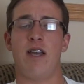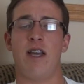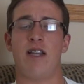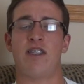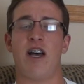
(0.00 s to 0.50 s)

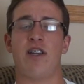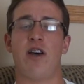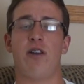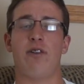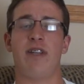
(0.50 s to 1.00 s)
It sought
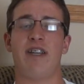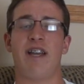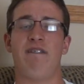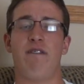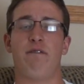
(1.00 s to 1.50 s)
not only to
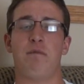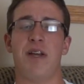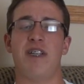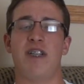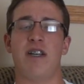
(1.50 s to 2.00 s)
give
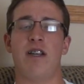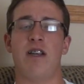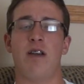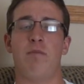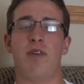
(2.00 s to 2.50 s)
information,
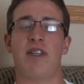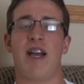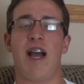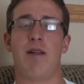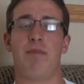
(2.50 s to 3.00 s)
but to
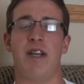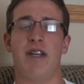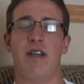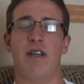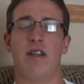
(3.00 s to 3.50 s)
guide
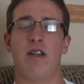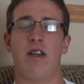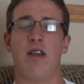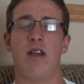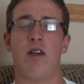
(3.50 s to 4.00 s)
opinion."
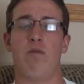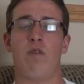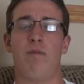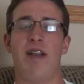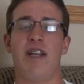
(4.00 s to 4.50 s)

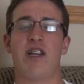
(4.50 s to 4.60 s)
While many